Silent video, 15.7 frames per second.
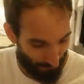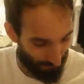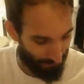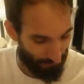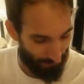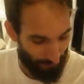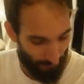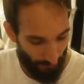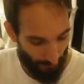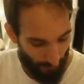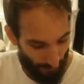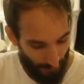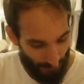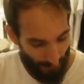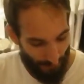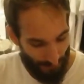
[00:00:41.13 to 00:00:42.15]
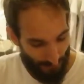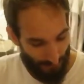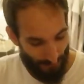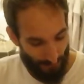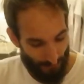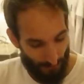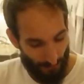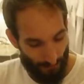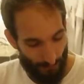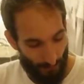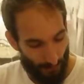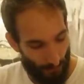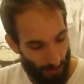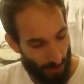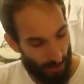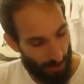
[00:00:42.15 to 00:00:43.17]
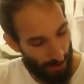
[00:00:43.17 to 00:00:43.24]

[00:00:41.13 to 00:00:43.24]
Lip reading: (no one is talking)